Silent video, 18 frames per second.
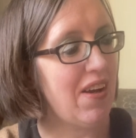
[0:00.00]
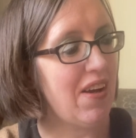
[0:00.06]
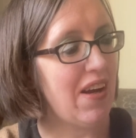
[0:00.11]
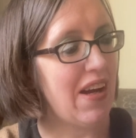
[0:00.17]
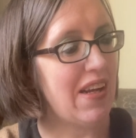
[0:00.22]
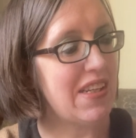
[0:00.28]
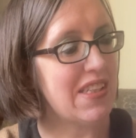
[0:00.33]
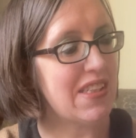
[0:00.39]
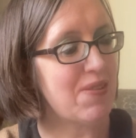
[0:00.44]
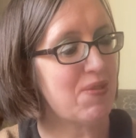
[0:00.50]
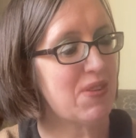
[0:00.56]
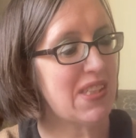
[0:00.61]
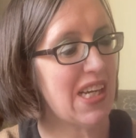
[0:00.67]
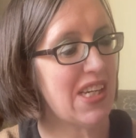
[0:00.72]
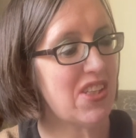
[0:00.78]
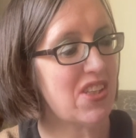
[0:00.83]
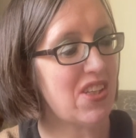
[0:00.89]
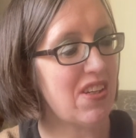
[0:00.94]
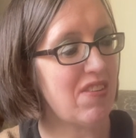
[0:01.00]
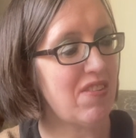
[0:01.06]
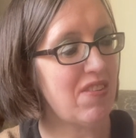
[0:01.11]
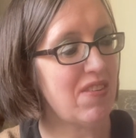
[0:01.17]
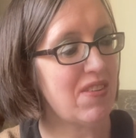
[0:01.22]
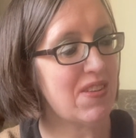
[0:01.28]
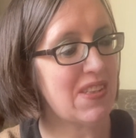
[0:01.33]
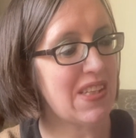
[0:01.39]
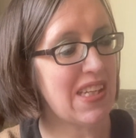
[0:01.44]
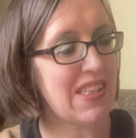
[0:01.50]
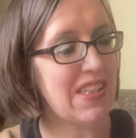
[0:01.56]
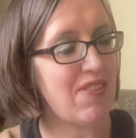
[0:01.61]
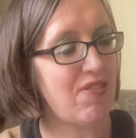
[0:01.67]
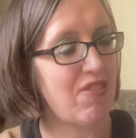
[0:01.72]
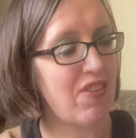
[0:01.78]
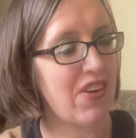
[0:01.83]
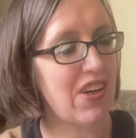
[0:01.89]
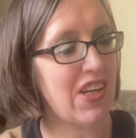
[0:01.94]
and his obsessive
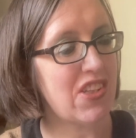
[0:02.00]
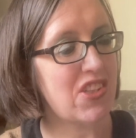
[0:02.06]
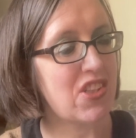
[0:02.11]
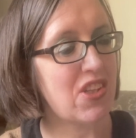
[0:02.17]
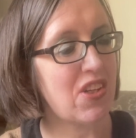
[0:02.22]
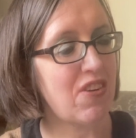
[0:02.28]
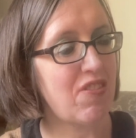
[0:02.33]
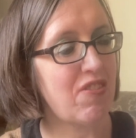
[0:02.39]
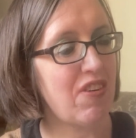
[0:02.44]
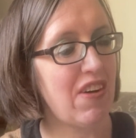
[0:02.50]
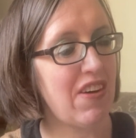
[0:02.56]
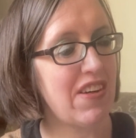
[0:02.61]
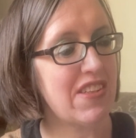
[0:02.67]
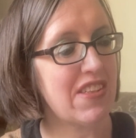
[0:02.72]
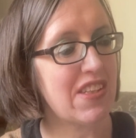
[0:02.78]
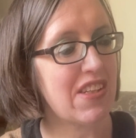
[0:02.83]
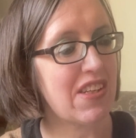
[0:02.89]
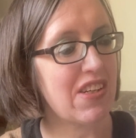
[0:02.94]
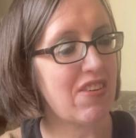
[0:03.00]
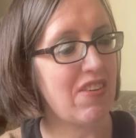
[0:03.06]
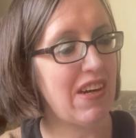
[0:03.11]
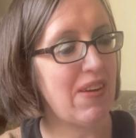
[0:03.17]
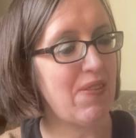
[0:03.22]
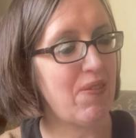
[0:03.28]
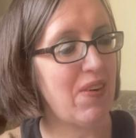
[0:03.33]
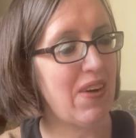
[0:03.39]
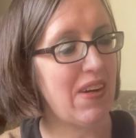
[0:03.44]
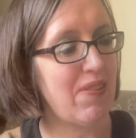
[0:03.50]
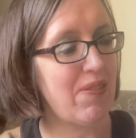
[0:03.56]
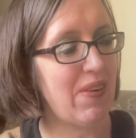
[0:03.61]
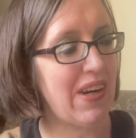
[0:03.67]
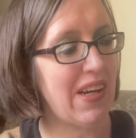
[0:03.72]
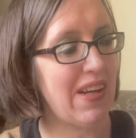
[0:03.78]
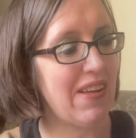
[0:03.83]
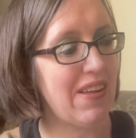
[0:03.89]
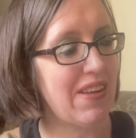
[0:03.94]
voyage to find the great white
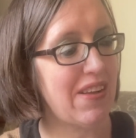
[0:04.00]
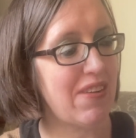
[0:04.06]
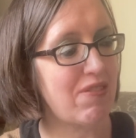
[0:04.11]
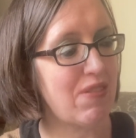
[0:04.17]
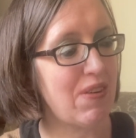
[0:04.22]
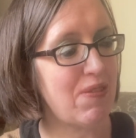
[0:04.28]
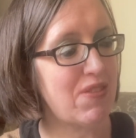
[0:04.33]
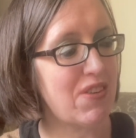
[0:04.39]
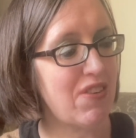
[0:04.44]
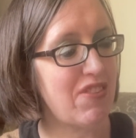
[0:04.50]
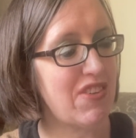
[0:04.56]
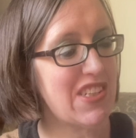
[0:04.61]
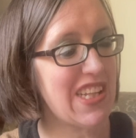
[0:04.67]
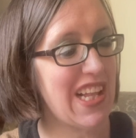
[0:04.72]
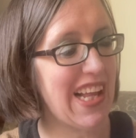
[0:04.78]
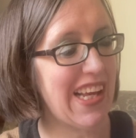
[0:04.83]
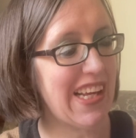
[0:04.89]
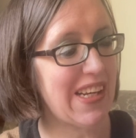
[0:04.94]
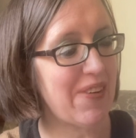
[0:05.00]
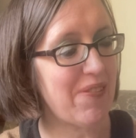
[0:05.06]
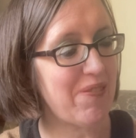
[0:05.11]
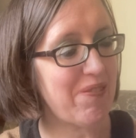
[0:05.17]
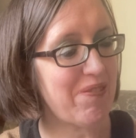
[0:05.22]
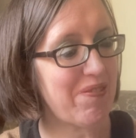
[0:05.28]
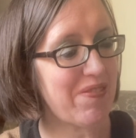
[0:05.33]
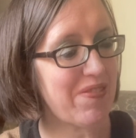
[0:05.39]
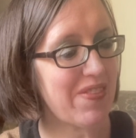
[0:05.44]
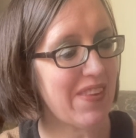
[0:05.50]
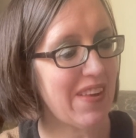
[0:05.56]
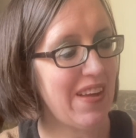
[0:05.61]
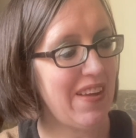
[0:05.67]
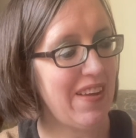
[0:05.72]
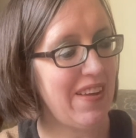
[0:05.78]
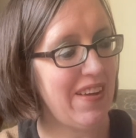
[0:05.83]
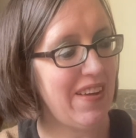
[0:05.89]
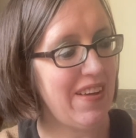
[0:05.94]
whale that ripped off his leg.
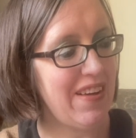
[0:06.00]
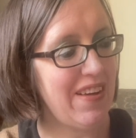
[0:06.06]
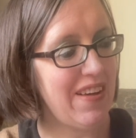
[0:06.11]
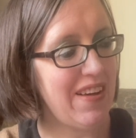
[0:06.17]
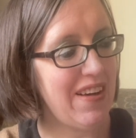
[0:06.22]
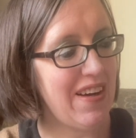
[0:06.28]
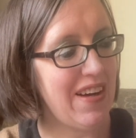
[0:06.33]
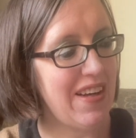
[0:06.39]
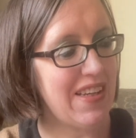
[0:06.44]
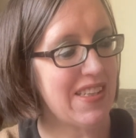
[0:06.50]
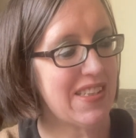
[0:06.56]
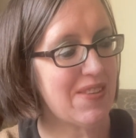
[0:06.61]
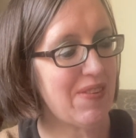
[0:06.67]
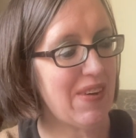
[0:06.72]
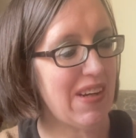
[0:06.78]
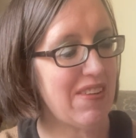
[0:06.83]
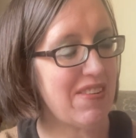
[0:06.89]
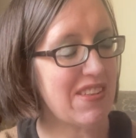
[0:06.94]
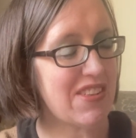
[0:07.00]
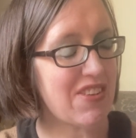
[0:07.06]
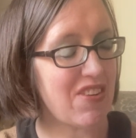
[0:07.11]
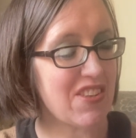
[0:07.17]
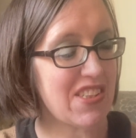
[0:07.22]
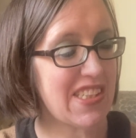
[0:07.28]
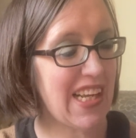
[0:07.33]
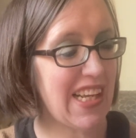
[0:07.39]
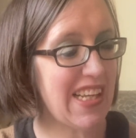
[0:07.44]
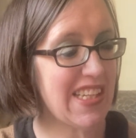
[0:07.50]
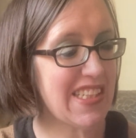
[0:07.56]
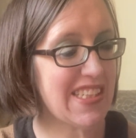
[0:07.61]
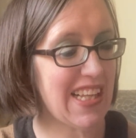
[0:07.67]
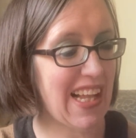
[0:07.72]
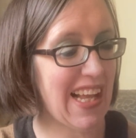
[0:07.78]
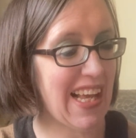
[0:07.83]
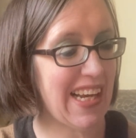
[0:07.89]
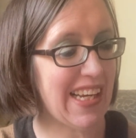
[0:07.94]
And it's got sailor
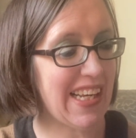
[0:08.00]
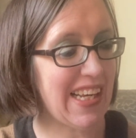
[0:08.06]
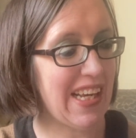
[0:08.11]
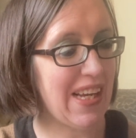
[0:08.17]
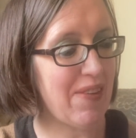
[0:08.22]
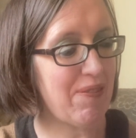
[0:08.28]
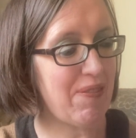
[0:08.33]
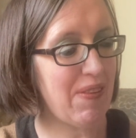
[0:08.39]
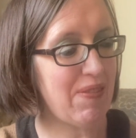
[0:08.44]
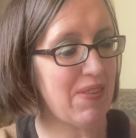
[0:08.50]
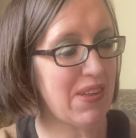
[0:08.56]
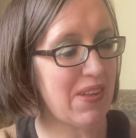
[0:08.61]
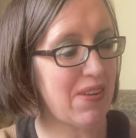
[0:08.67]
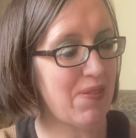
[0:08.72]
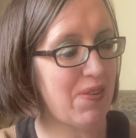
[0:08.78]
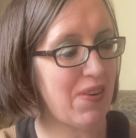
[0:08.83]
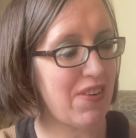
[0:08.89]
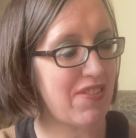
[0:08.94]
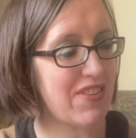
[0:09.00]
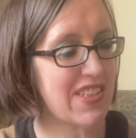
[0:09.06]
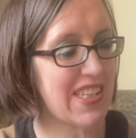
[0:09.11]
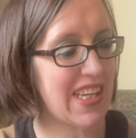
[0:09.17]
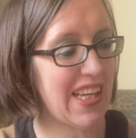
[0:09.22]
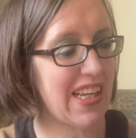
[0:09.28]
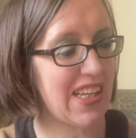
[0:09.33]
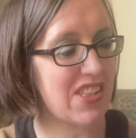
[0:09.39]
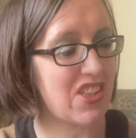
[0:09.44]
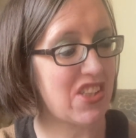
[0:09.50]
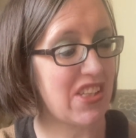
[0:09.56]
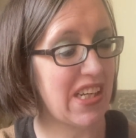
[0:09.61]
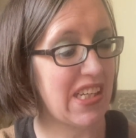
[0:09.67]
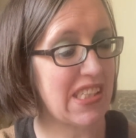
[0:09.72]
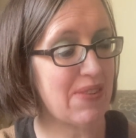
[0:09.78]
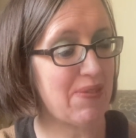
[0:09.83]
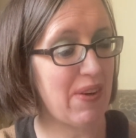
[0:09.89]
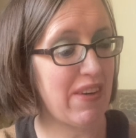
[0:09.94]
slang in it, biblical prophecy and
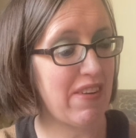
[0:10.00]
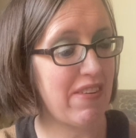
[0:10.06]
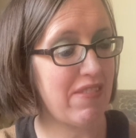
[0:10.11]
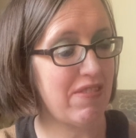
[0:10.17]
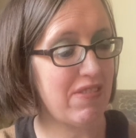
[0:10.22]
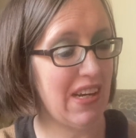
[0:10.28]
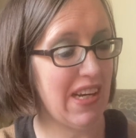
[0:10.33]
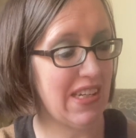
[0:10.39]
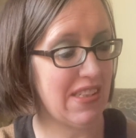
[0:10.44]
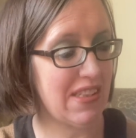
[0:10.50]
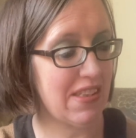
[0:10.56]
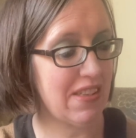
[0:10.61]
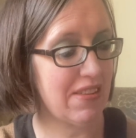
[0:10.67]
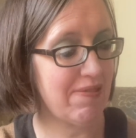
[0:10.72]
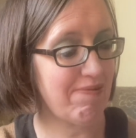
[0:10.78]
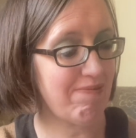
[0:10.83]
Shakespearean rant.